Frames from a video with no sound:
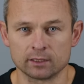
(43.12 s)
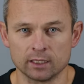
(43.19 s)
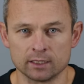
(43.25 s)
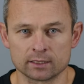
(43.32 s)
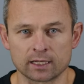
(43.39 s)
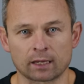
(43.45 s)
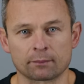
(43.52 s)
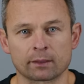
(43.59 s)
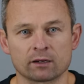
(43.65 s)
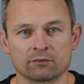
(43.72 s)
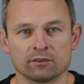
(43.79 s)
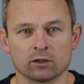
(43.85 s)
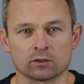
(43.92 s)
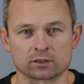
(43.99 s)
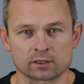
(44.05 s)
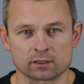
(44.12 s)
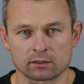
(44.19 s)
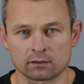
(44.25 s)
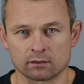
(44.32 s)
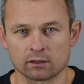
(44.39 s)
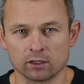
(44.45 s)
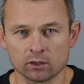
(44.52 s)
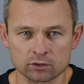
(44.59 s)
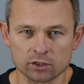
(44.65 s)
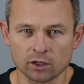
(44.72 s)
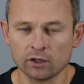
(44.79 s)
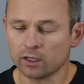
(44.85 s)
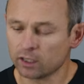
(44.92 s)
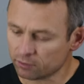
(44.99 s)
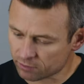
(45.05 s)
intake manifolds. The
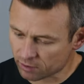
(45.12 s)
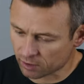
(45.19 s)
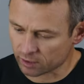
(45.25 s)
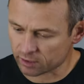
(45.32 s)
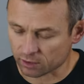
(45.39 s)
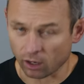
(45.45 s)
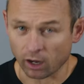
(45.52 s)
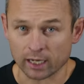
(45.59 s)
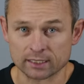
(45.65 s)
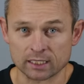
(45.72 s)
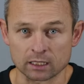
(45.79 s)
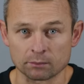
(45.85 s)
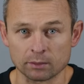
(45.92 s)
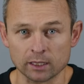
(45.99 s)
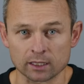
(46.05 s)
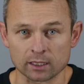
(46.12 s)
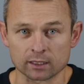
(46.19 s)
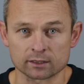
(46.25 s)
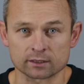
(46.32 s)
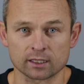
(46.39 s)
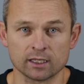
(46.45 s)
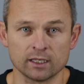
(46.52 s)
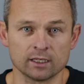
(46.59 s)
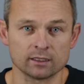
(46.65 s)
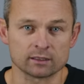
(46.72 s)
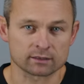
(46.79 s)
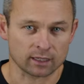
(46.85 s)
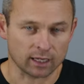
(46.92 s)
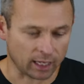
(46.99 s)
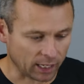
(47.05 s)
alternative to these ITBs
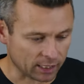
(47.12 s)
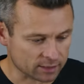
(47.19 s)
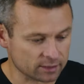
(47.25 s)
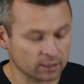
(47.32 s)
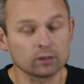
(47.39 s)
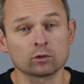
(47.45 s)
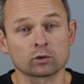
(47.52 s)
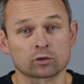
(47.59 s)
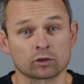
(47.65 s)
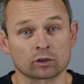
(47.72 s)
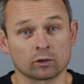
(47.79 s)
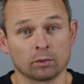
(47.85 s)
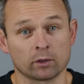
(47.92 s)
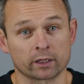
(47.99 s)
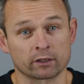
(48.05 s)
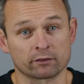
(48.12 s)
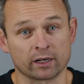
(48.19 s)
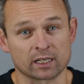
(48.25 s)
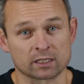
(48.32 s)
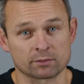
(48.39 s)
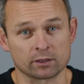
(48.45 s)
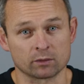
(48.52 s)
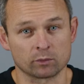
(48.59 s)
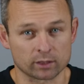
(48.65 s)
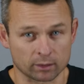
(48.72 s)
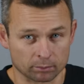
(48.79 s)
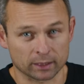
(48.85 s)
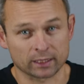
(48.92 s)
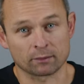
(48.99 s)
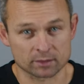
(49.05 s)
is a single throttle body arrangement with a
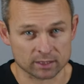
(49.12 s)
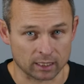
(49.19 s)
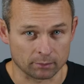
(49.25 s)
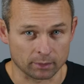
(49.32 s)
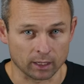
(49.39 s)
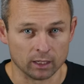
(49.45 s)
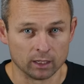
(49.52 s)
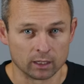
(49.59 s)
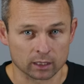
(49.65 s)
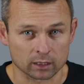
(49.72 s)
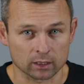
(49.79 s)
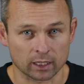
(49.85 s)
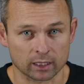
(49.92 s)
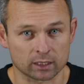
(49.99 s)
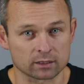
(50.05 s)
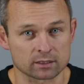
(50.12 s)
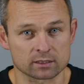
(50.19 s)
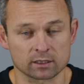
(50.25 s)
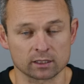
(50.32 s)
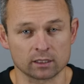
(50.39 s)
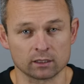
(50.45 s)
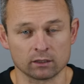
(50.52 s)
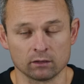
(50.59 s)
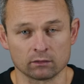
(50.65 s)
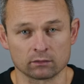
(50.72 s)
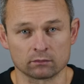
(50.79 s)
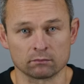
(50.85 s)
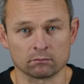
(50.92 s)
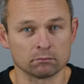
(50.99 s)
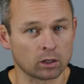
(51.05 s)
plenum chamber, like you'd see
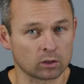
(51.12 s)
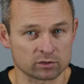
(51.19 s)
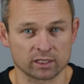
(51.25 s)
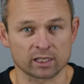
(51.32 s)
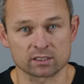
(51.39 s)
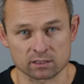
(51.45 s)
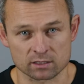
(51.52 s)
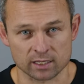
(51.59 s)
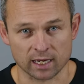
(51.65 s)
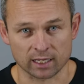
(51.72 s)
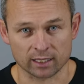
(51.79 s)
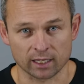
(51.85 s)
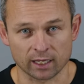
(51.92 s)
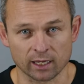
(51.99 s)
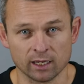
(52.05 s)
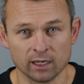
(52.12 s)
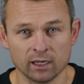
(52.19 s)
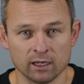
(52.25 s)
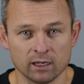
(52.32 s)
on most engines out there.